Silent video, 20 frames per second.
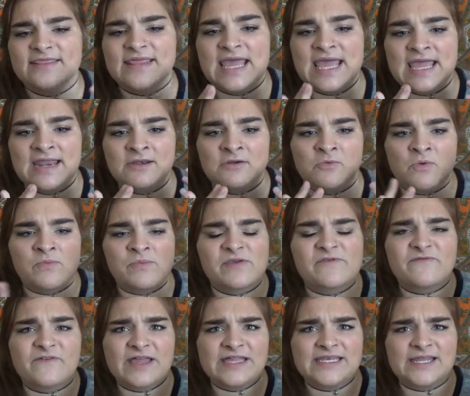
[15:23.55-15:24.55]
Then when we
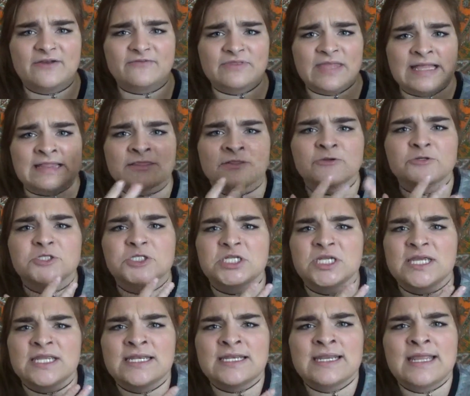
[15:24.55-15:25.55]
find out that
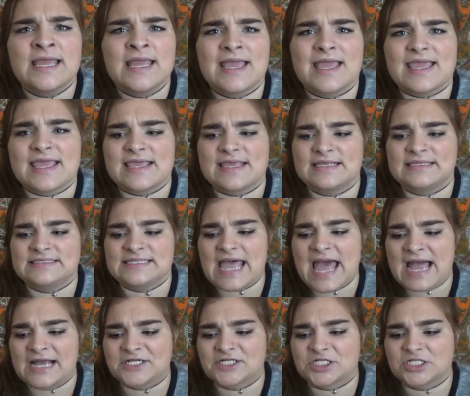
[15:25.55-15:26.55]
Lucien is
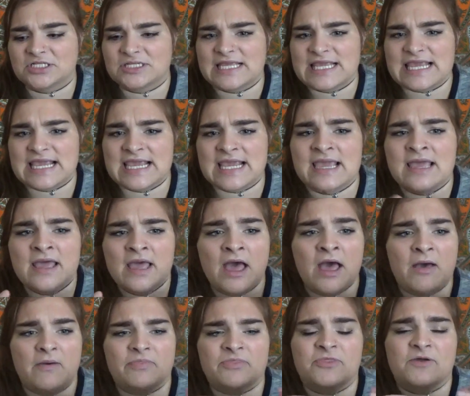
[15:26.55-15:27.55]
actually
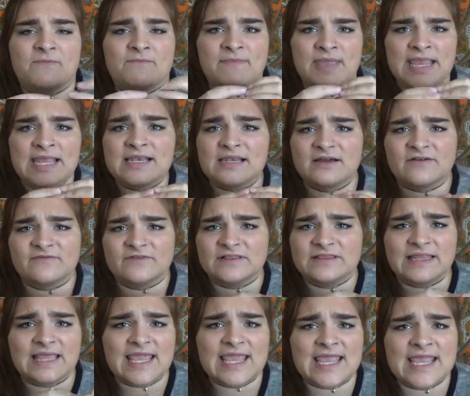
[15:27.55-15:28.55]
the mate of
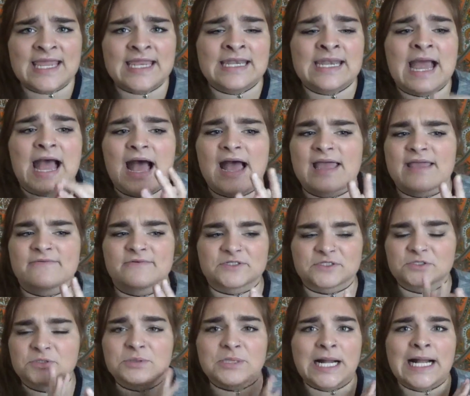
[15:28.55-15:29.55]
Elaine, I was
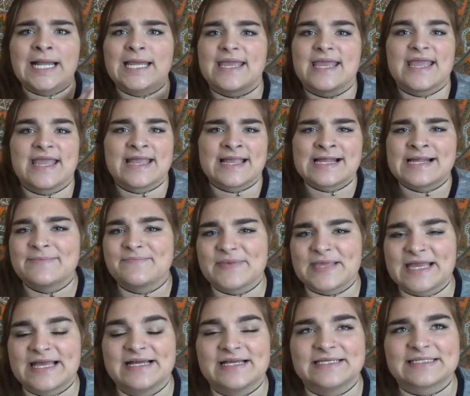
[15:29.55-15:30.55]
crying
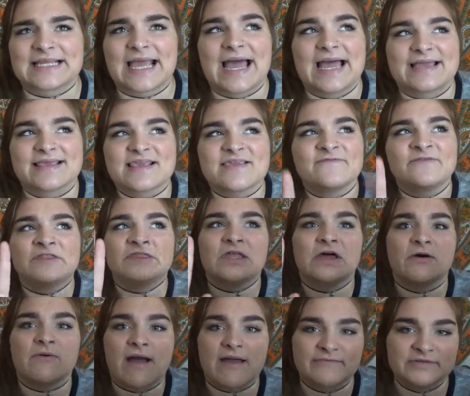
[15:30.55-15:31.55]
because even
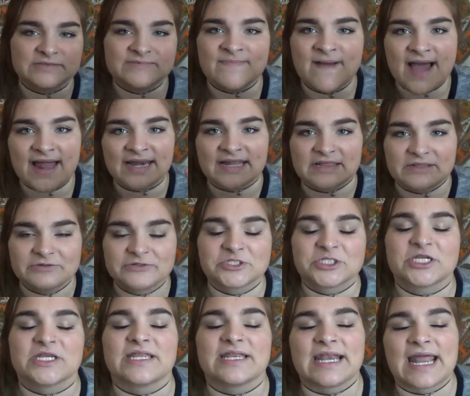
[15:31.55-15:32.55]
though I was mad at
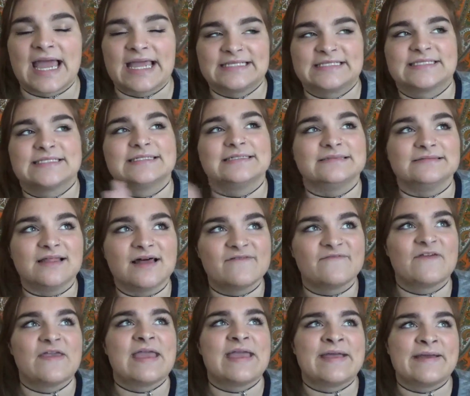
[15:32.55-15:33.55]
Lucien, I still
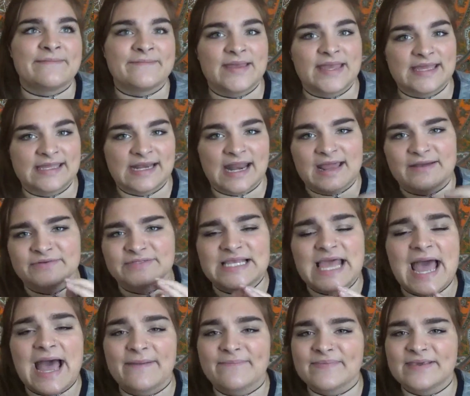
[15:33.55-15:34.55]
love him, and I was
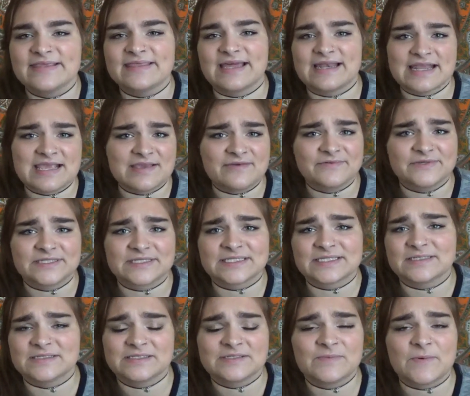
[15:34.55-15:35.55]
happy that he was
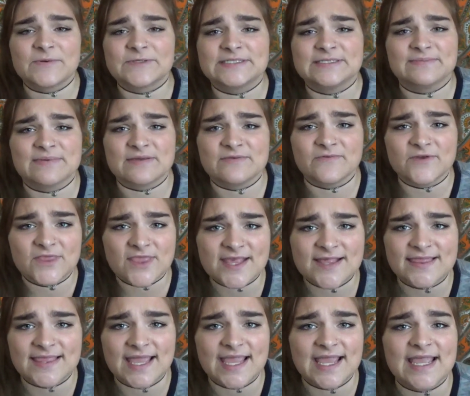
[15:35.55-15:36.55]
supposed to be with
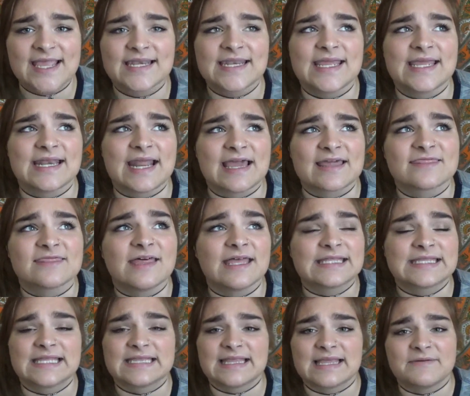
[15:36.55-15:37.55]
Elaine, and I thought
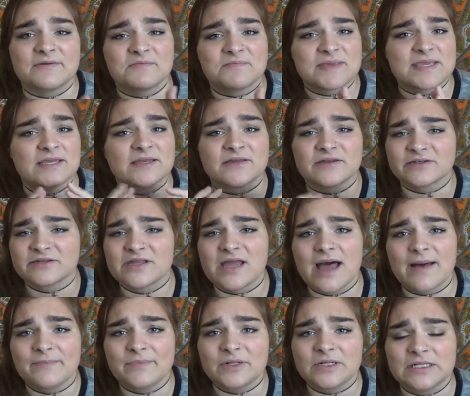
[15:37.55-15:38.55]
that they would be a good
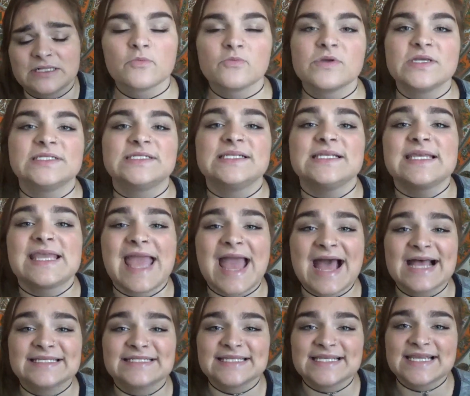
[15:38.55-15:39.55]
couple. We see
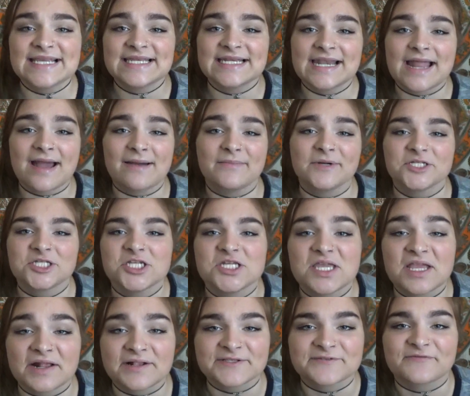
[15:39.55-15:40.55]
Cassian and how much he
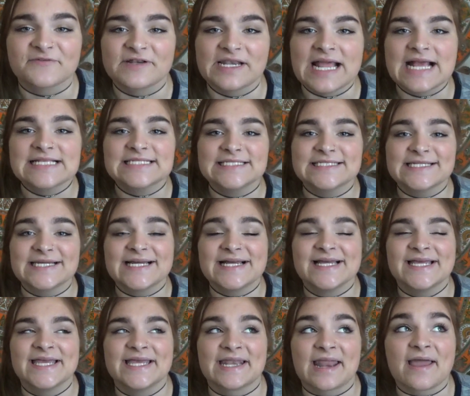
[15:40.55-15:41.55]
cares for Nesta,
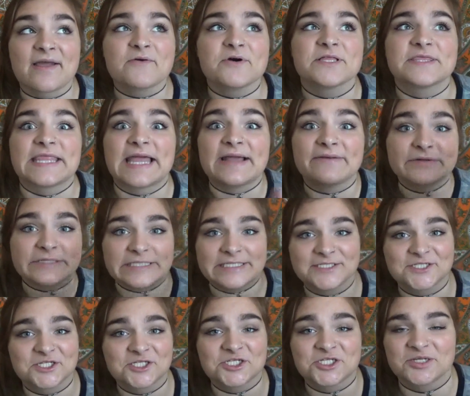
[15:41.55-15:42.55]
and I want that
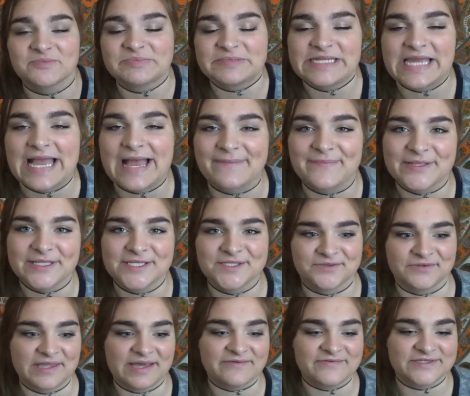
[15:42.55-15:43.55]
relationship to happen,
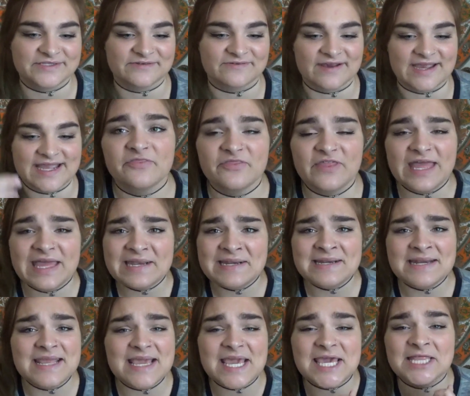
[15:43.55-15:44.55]
so that was great. Then
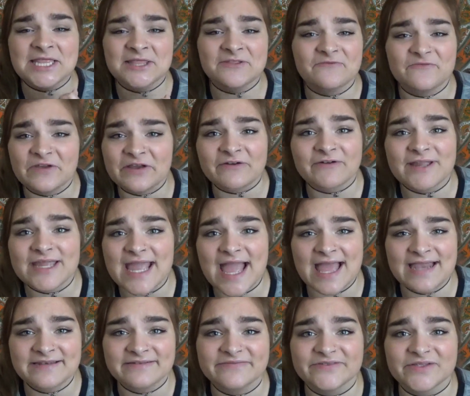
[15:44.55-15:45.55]
in the very
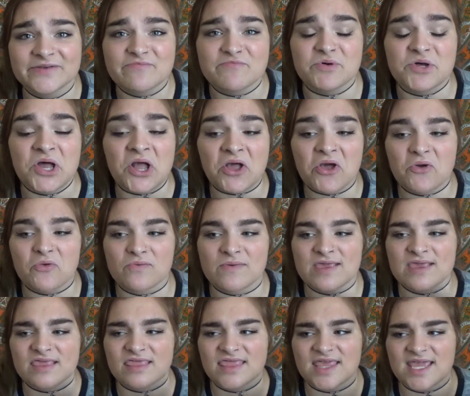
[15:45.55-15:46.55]
end of the book,
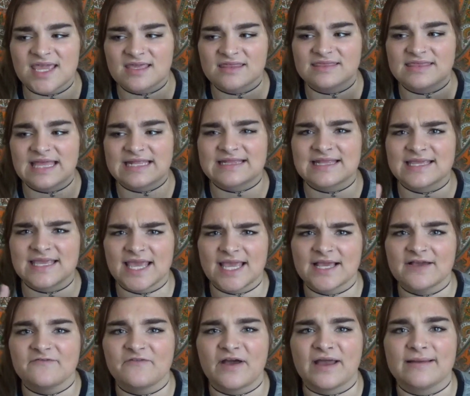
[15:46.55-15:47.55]
we think that the
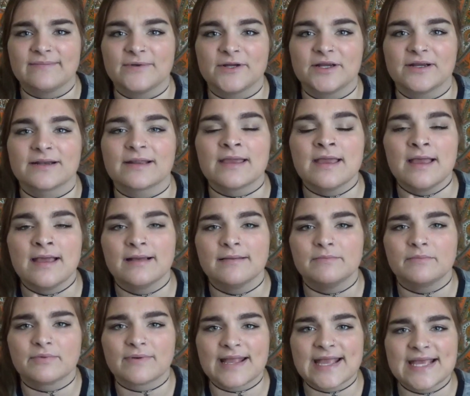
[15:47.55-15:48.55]
King of Hybern
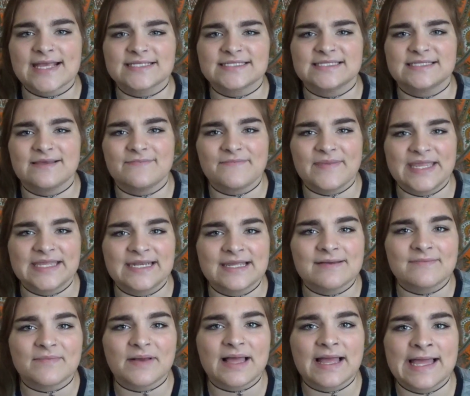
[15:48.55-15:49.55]
breaks the
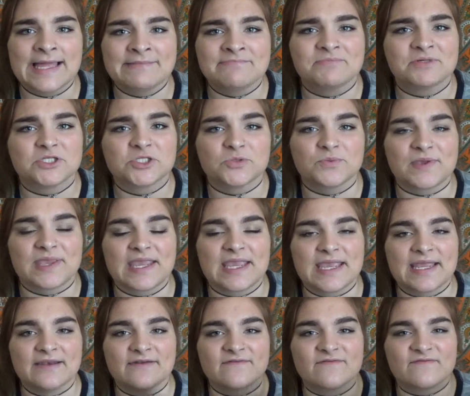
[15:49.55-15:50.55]
mating bond
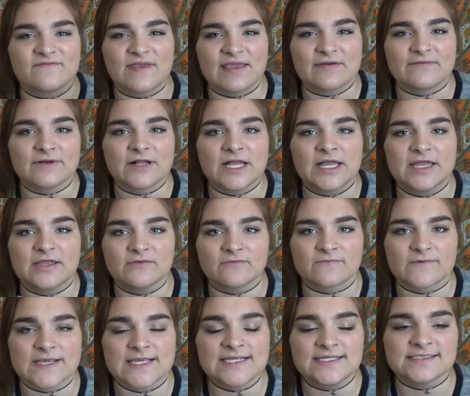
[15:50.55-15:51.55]
between Feyre and
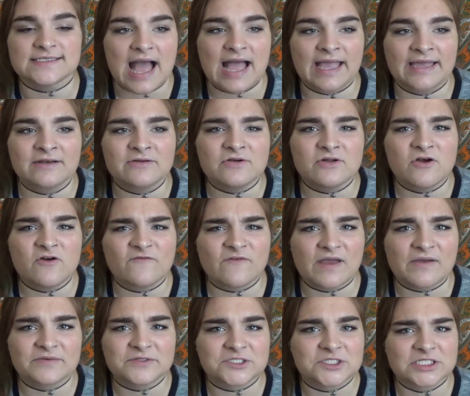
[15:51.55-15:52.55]
Rhys. I don't know if
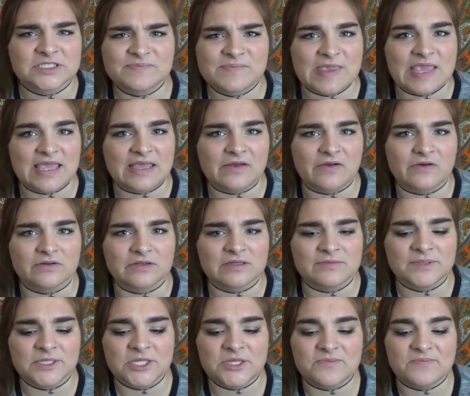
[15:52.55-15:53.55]
I was just being
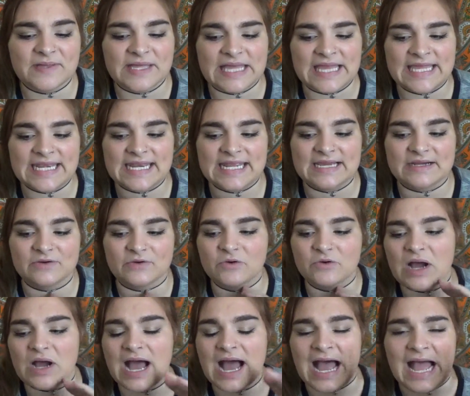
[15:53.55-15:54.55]
gullible, but
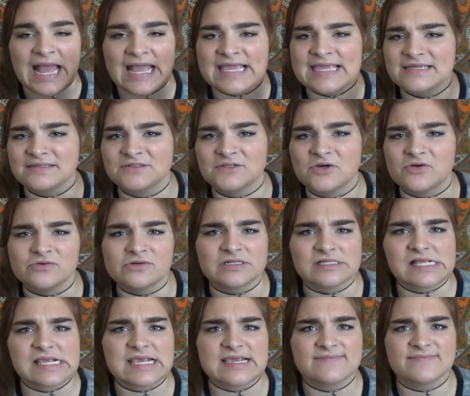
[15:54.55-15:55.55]
I
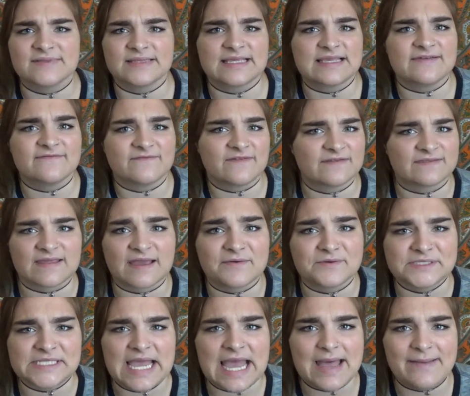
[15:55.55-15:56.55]
totally believed that that
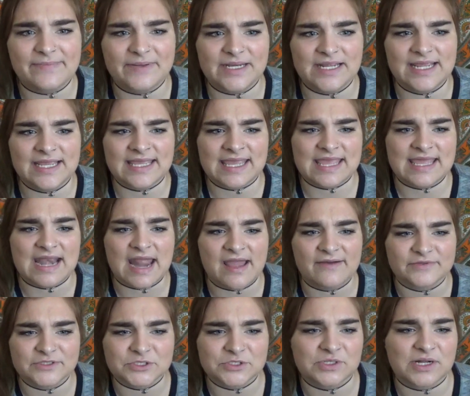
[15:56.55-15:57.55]
was happening, and I
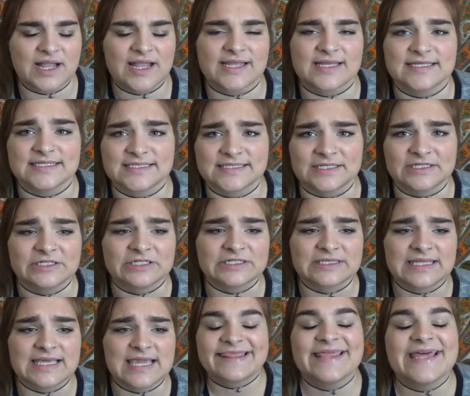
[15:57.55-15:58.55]
was crying hysterically.